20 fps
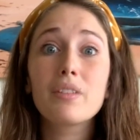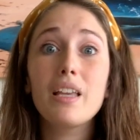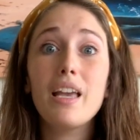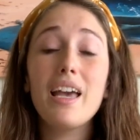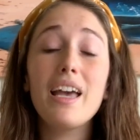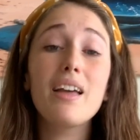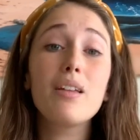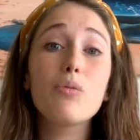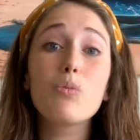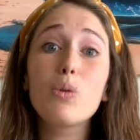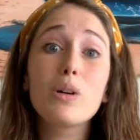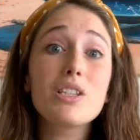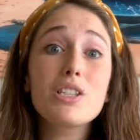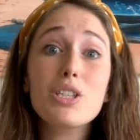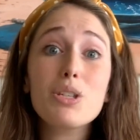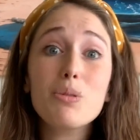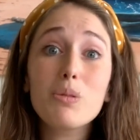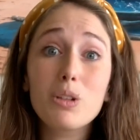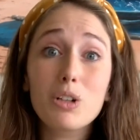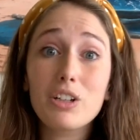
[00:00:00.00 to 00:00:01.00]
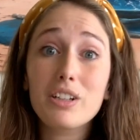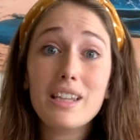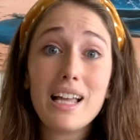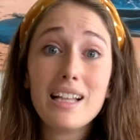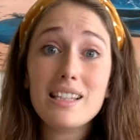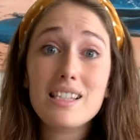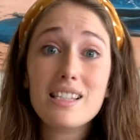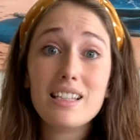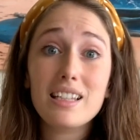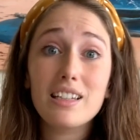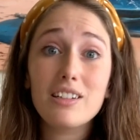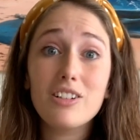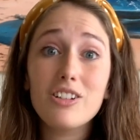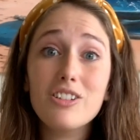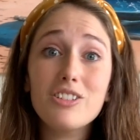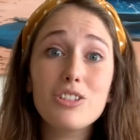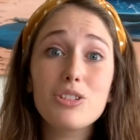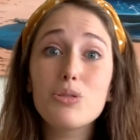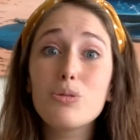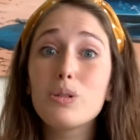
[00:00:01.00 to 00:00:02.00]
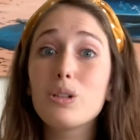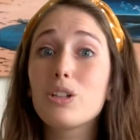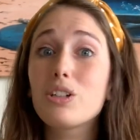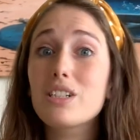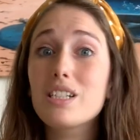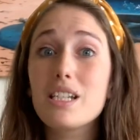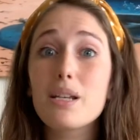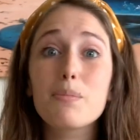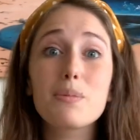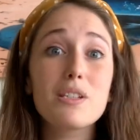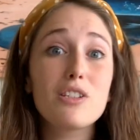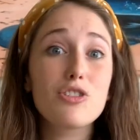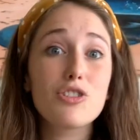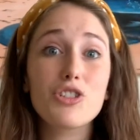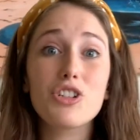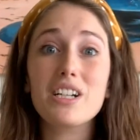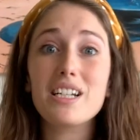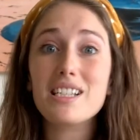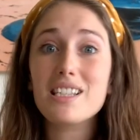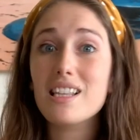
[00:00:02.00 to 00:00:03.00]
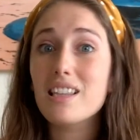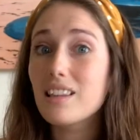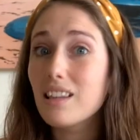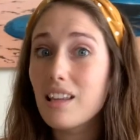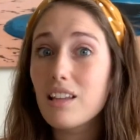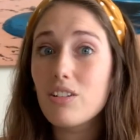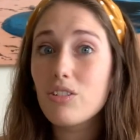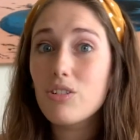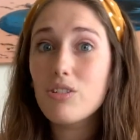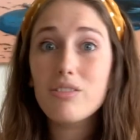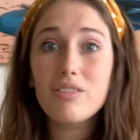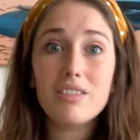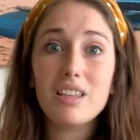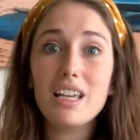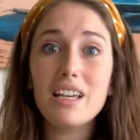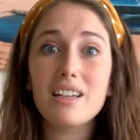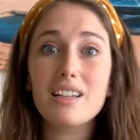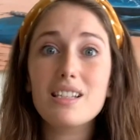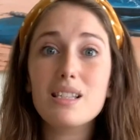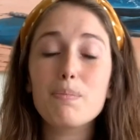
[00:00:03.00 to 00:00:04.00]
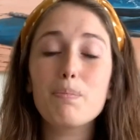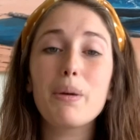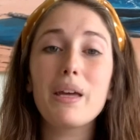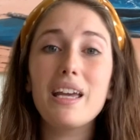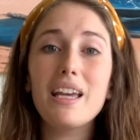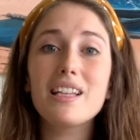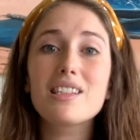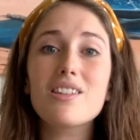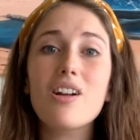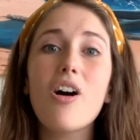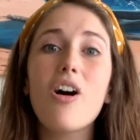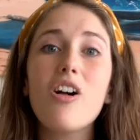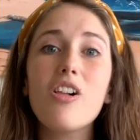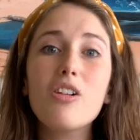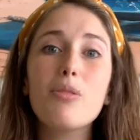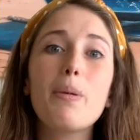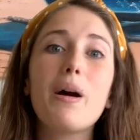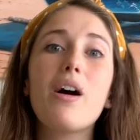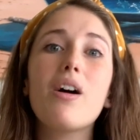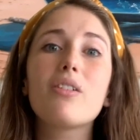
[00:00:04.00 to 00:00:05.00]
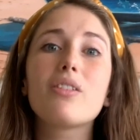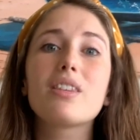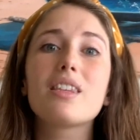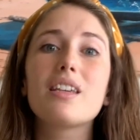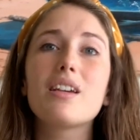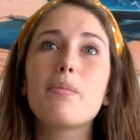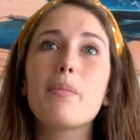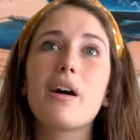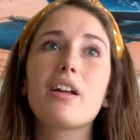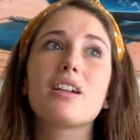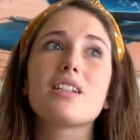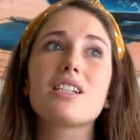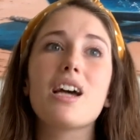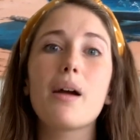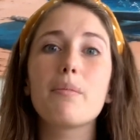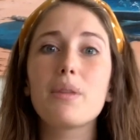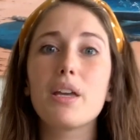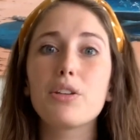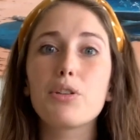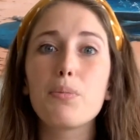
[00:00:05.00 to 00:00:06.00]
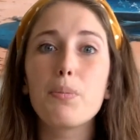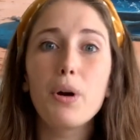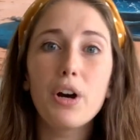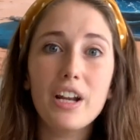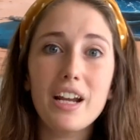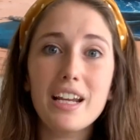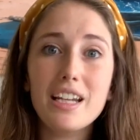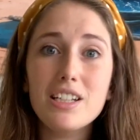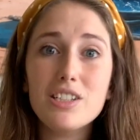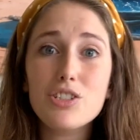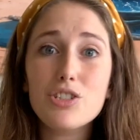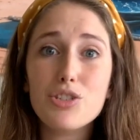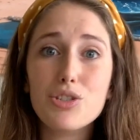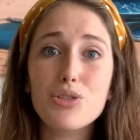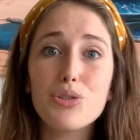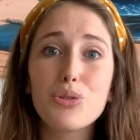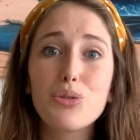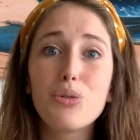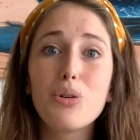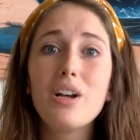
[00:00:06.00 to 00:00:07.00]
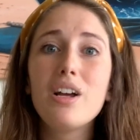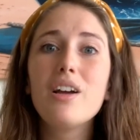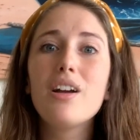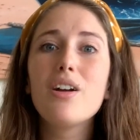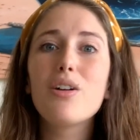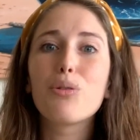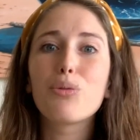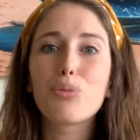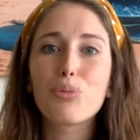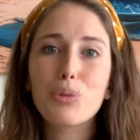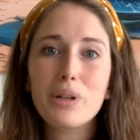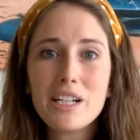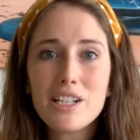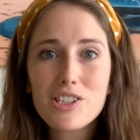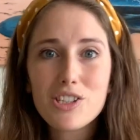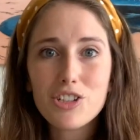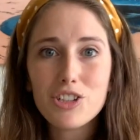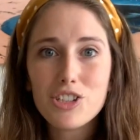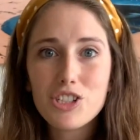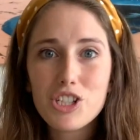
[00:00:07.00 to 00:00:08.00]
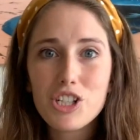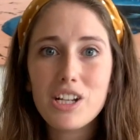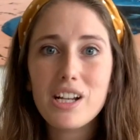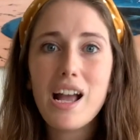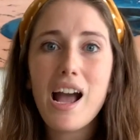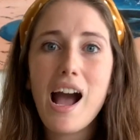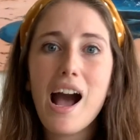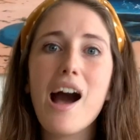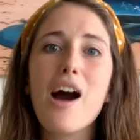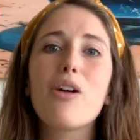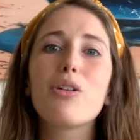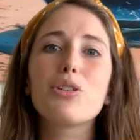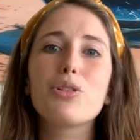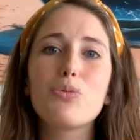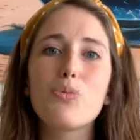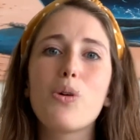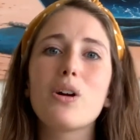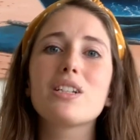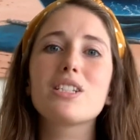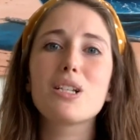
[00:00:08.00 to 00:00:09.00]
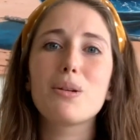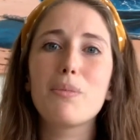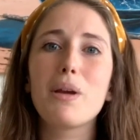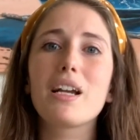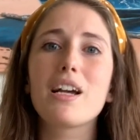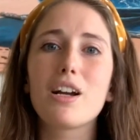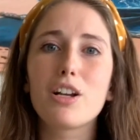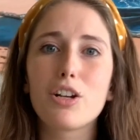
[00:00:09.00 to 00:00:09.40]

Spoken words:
And once you learn that skill, you learn tips and tricks and little things, but it's all about the amount of time that you put into researching how you want to make a